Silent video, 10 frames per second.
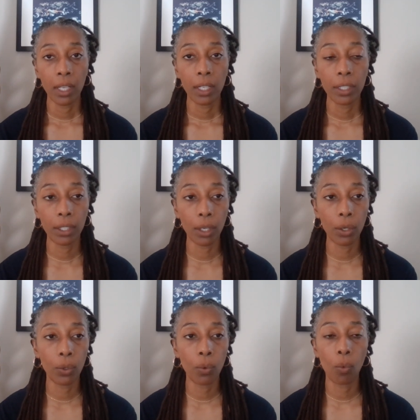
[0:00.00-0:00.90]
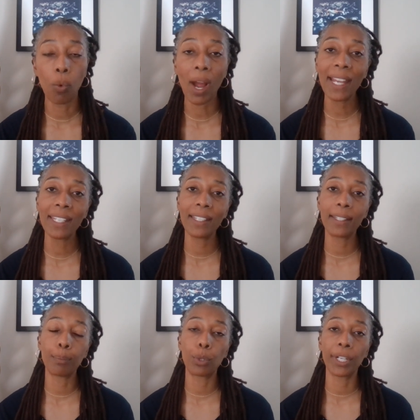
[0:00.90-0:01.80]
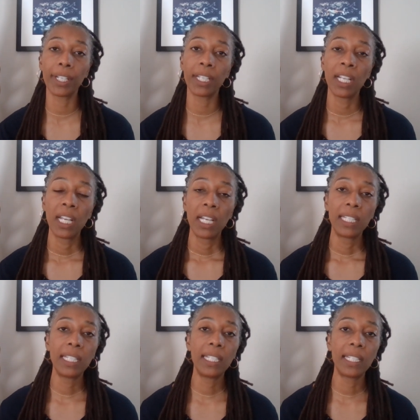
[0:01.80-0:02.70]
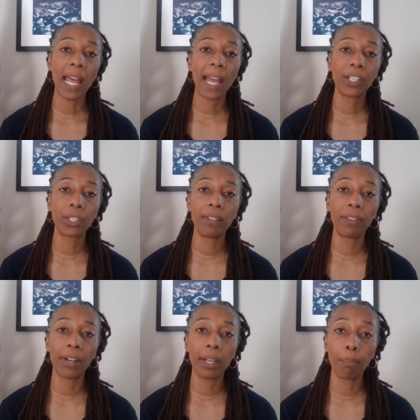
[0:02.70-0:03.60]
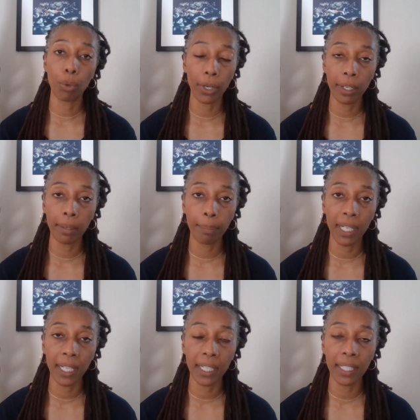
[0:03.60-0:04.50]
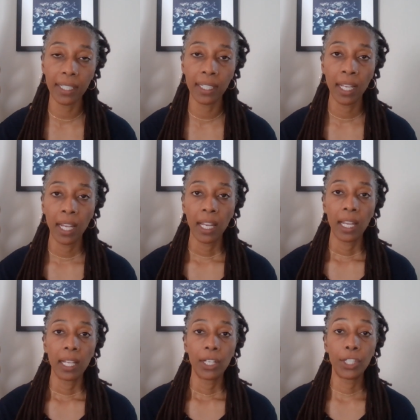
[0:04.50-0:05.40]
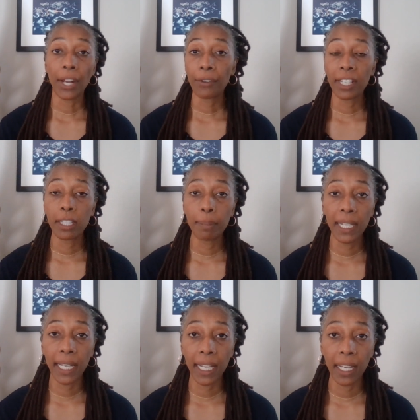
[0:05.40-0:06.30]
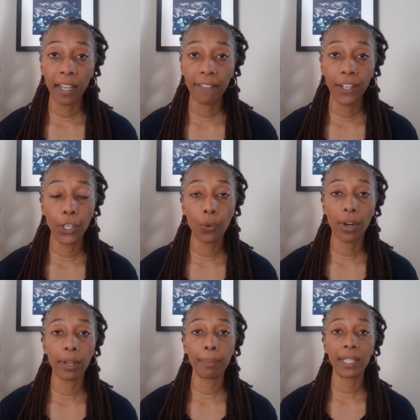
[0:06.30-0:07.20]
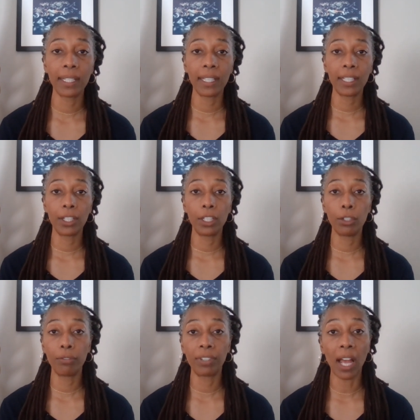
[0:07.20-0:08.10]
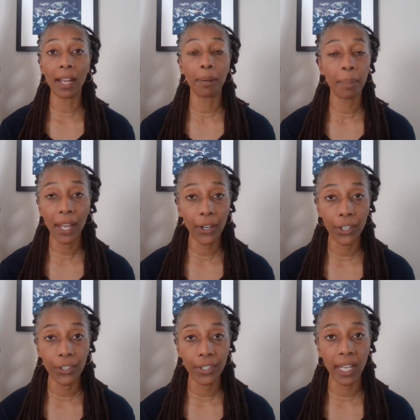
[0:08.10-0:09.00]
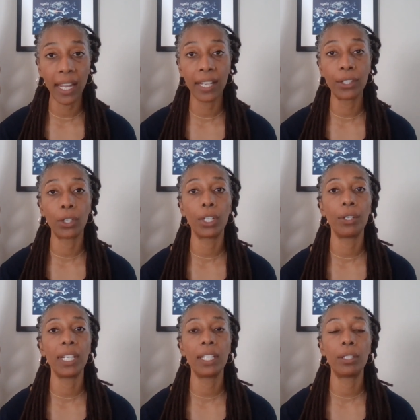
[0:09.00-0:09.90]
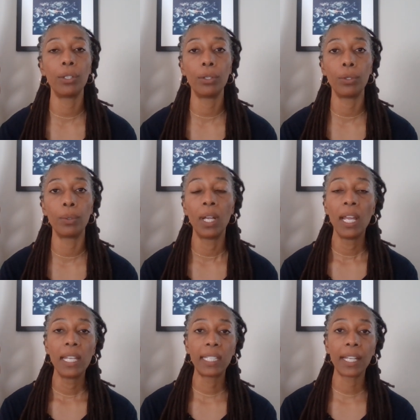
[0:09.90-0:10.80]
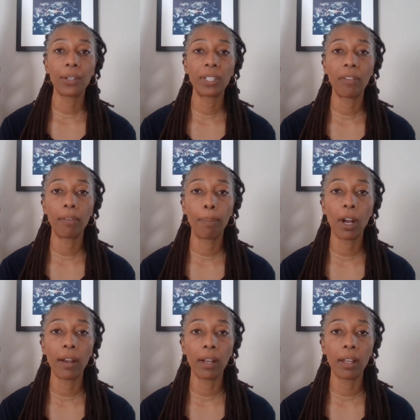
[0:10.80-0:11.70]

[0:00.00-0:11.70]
So why is this important? This is actually very important because generally speaking, if you are in business, you've got competitors. And so you need to set yourself apart